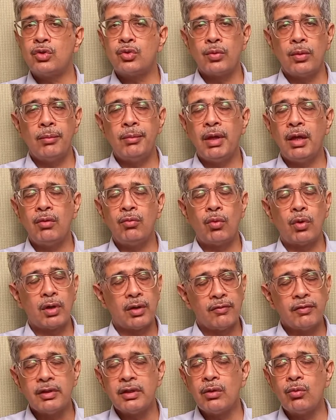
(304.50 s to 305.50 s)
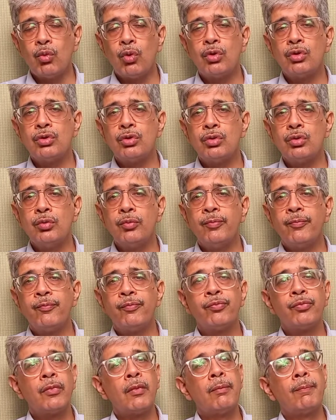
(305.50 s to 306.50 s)
swimming, whatever they want to do.
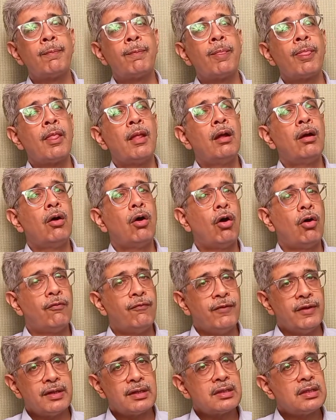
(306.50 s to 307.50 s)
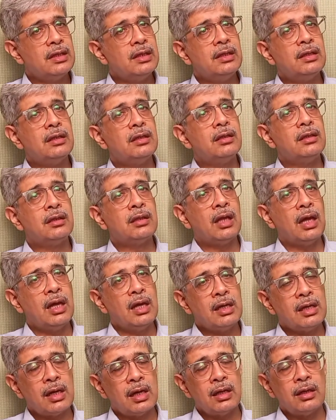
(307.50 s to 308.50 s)
Obviously, they
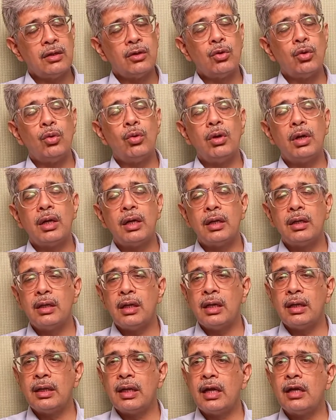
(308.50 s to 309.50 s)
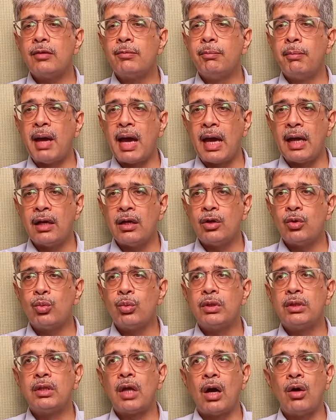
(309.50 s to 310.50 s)
can go ahead and get married
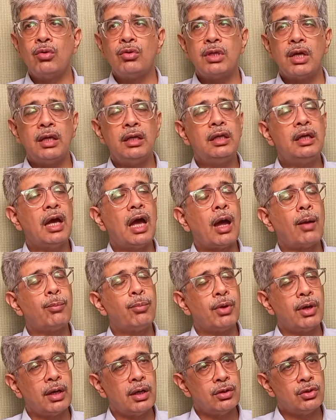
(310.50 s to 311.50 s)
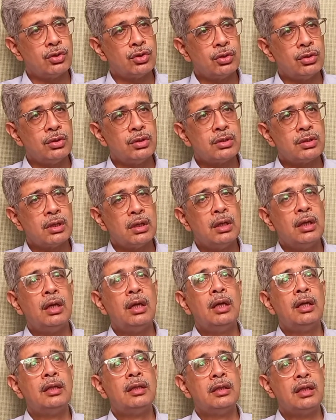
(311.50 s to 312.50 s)
without any apprehensions.
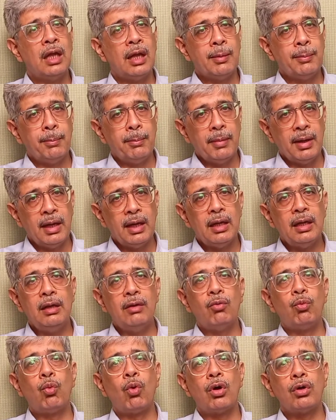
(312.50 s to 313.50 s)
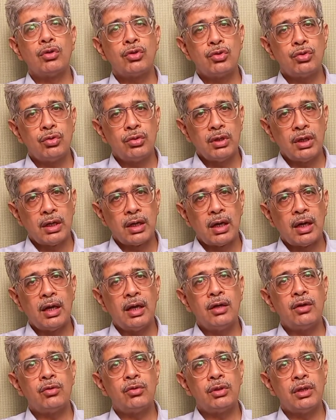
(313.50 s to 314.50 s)
They may want to declare
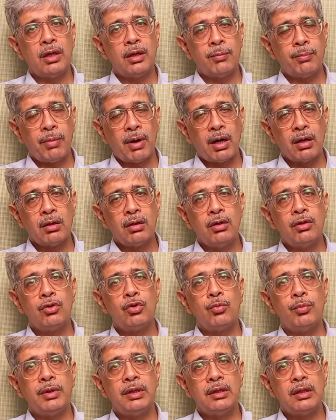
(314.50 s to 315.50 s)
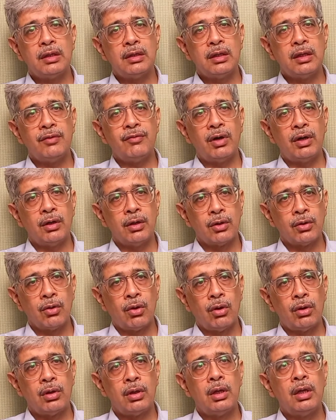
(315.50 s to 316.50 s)
to their partner to be that they've
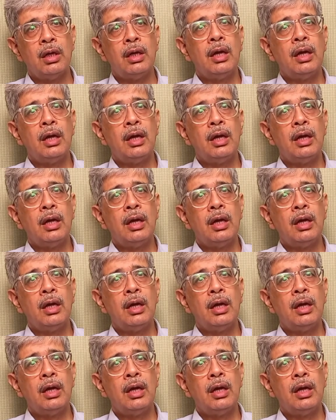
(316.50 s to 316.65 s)
undergone,